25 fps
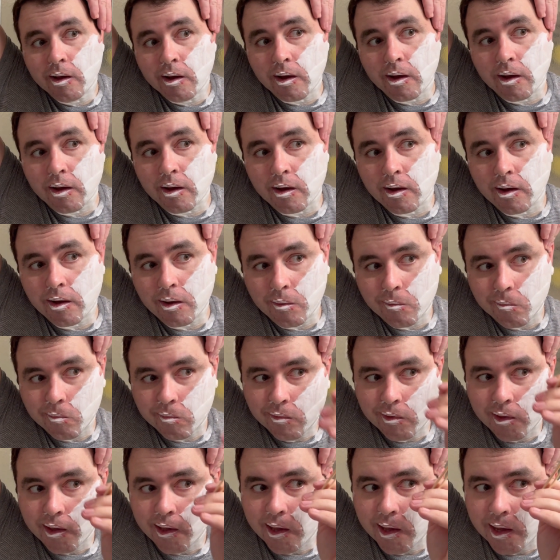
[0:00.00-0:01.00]

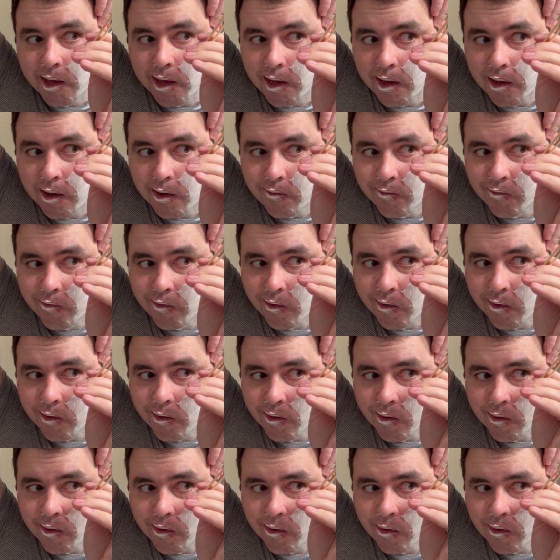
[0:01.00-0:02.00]
They have
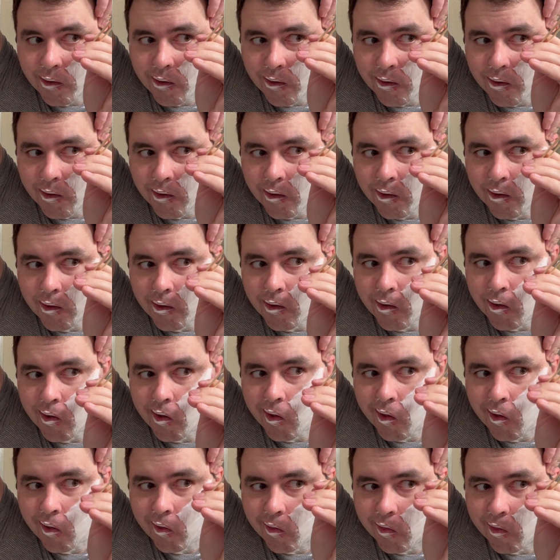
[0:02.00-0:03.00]

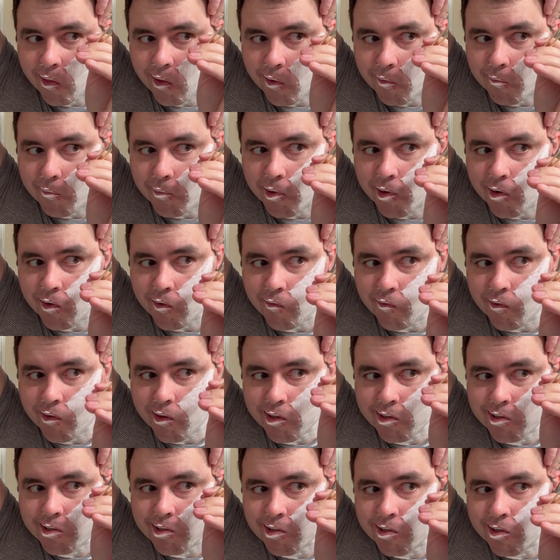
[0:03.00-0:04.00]
their
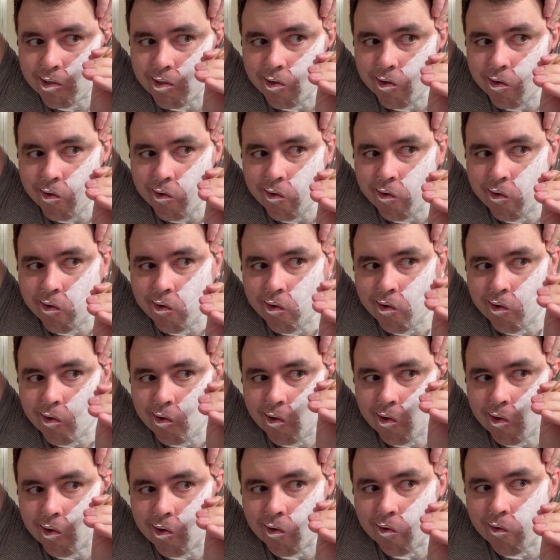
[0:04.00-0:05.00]
benefits.
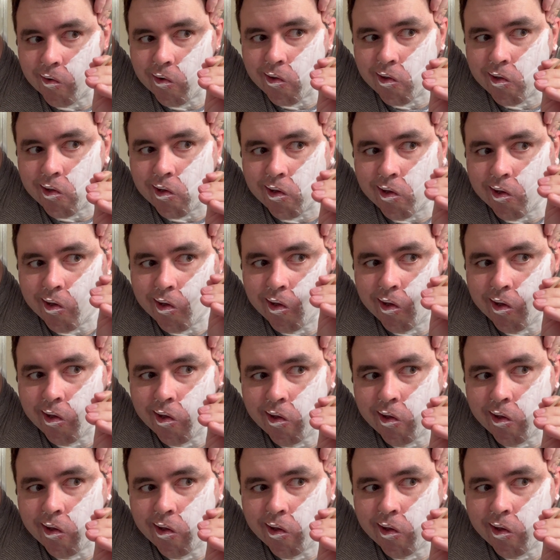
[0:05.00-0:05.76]
You can really